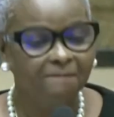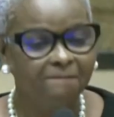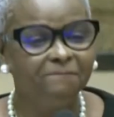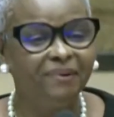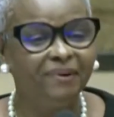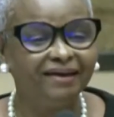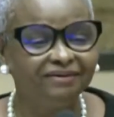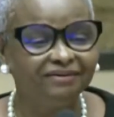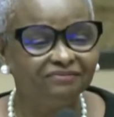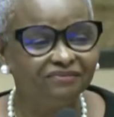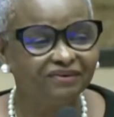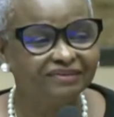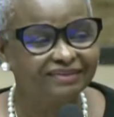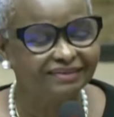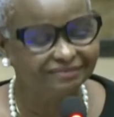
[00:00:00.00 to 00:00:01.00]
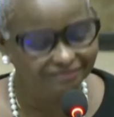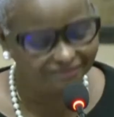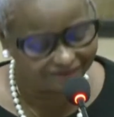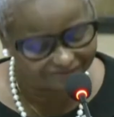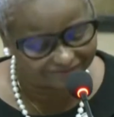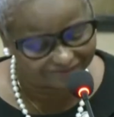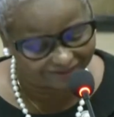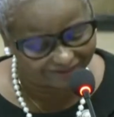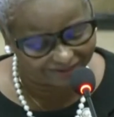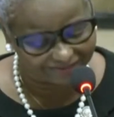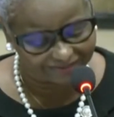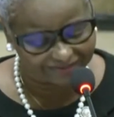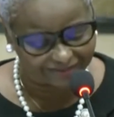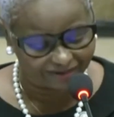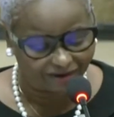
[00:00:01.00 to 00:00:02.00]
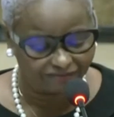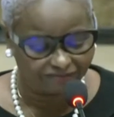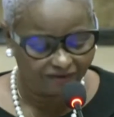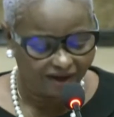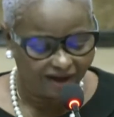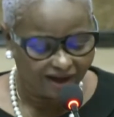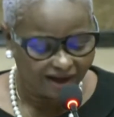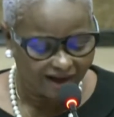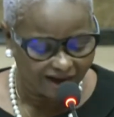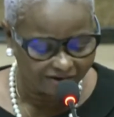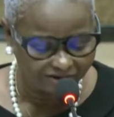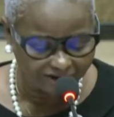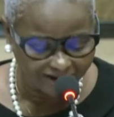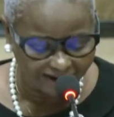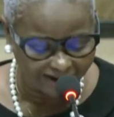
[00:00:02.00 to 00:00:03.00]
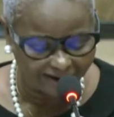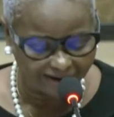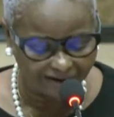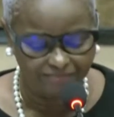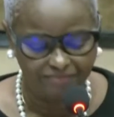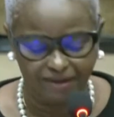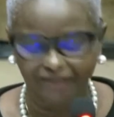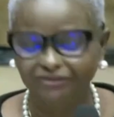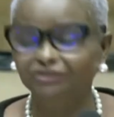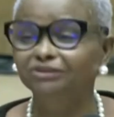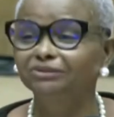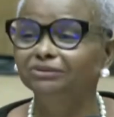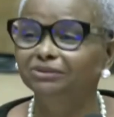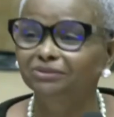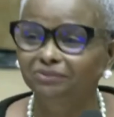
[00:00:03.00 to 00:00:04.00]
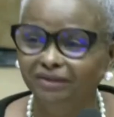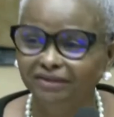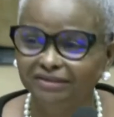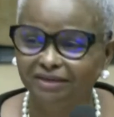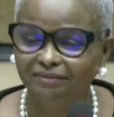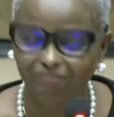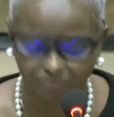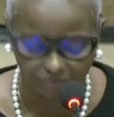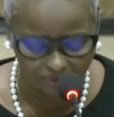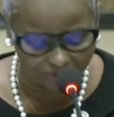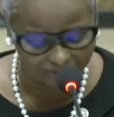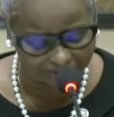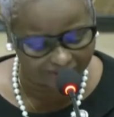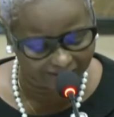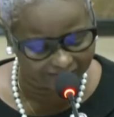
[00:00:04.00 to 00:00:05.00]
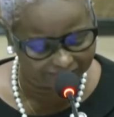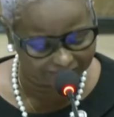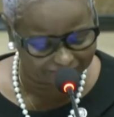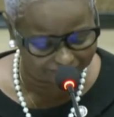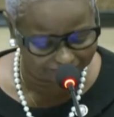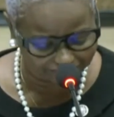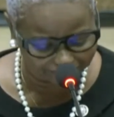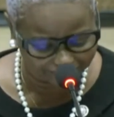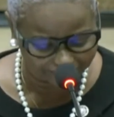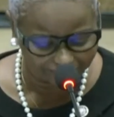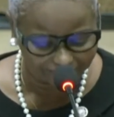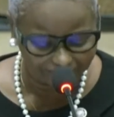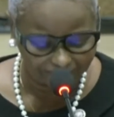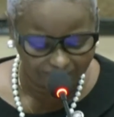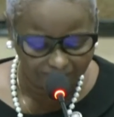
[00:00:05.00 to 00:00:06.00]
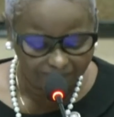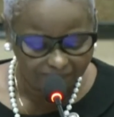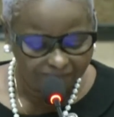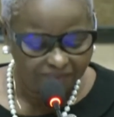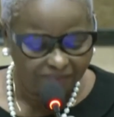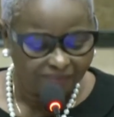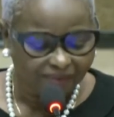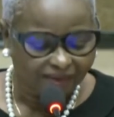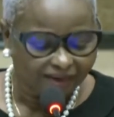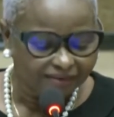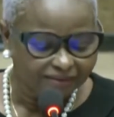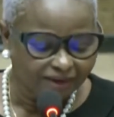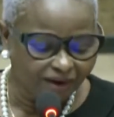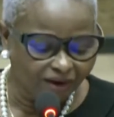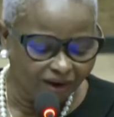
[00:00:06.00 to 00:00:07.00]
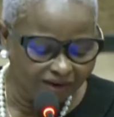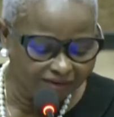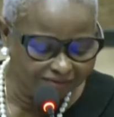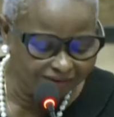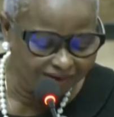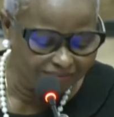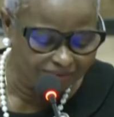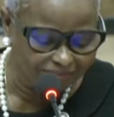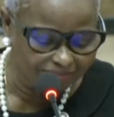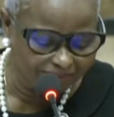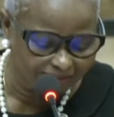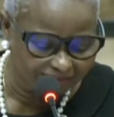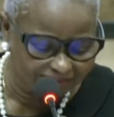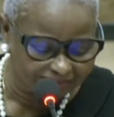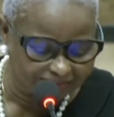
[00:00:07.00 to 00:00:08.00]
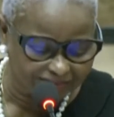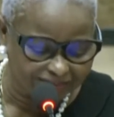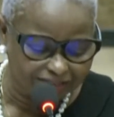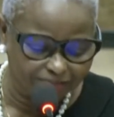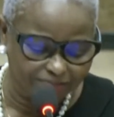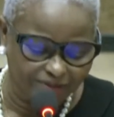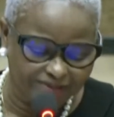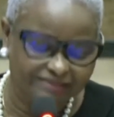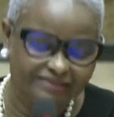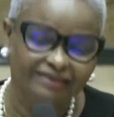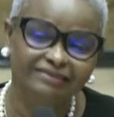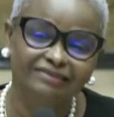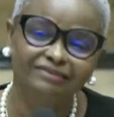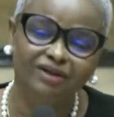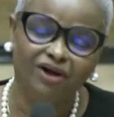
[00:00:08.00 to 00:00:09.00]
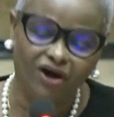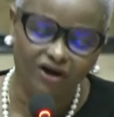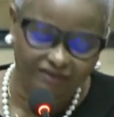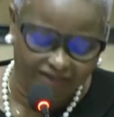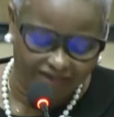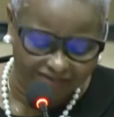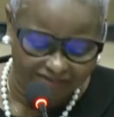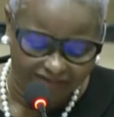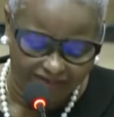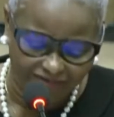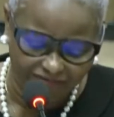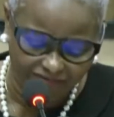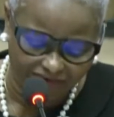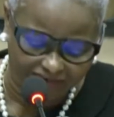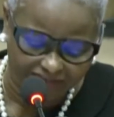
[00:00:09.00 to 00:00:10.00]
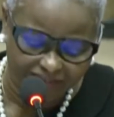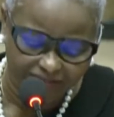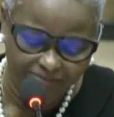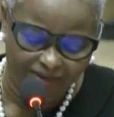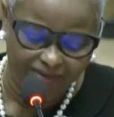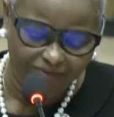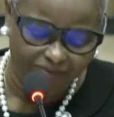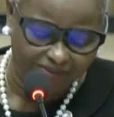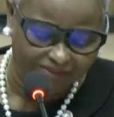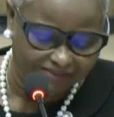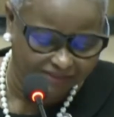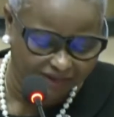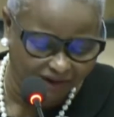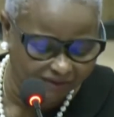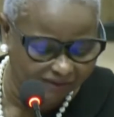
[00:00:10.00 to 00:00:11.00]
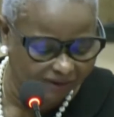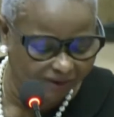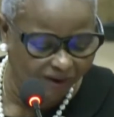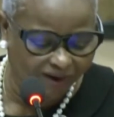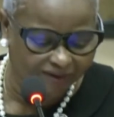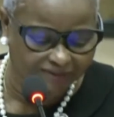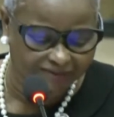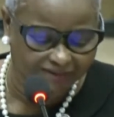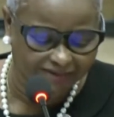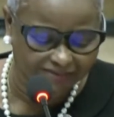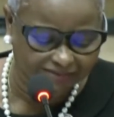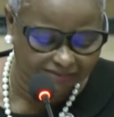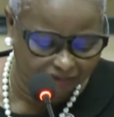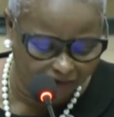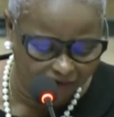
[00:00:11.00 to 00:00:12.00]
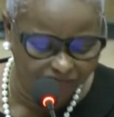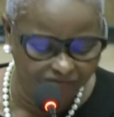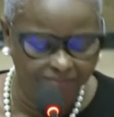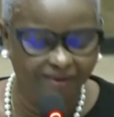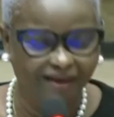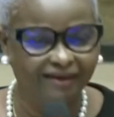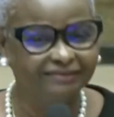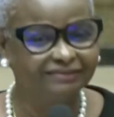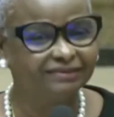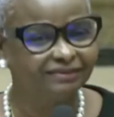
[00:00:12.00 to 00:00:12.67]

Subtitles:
benefiting residents of Arakaka, Matthews Ridge, and Port Kaitumo. The Honorable Minister speaks as though this investment was done under this government.